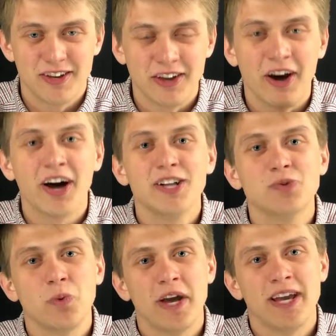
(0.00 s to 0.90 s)

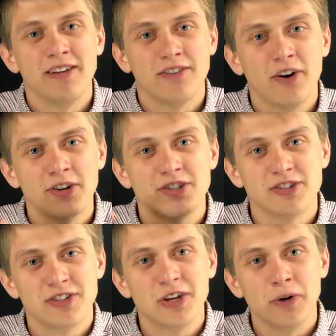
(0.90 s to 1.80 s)
God's ways are
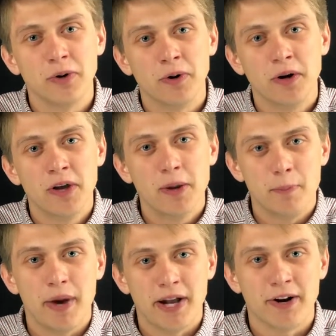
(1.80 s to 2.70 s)
still
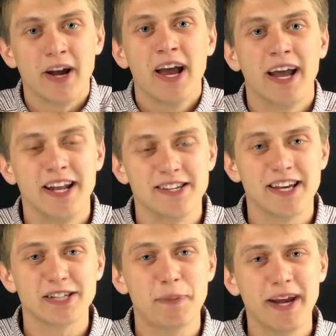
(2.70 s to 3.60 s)
better, and his
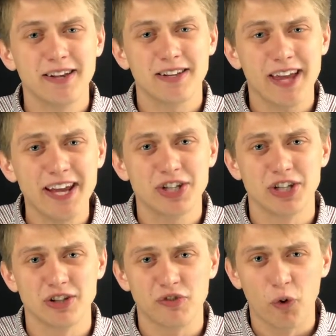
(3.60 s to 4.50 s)

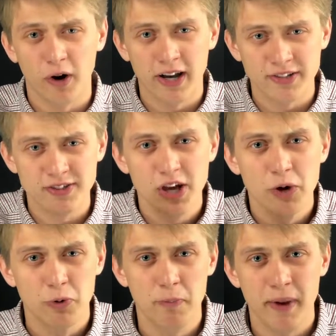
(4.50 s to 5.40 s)
expectations for us
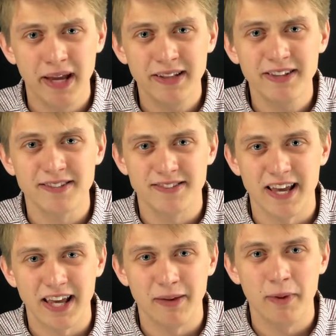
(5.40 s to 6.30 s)
remain the
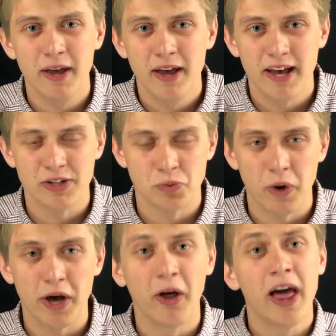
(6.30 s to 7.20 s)
same as
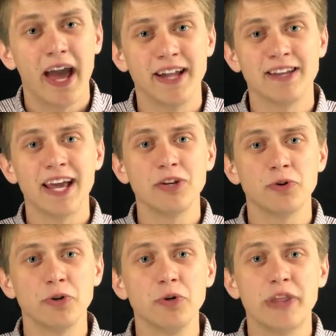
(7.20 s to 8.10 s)
well. And
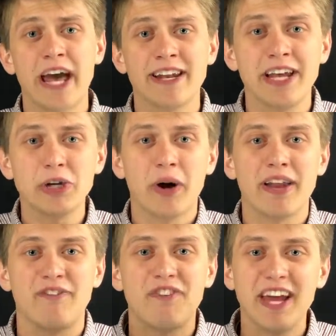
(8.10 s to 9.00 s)
Daniel knew that. Daniel had
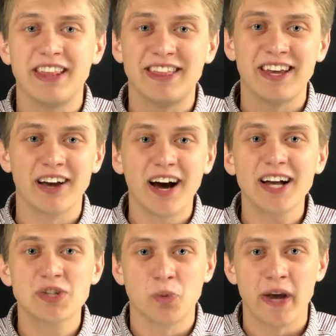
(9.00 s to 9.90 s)
faith that
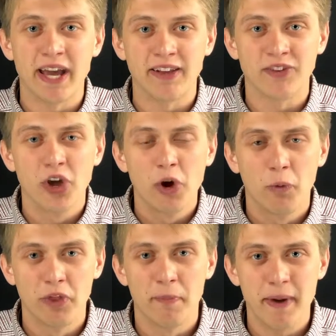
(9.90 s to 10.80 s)
God's ways
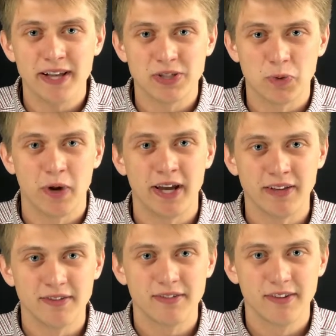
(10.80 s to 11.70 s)
were the best
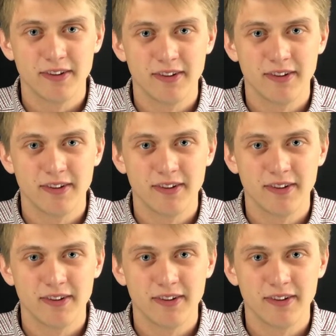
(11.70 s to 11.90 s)
ways.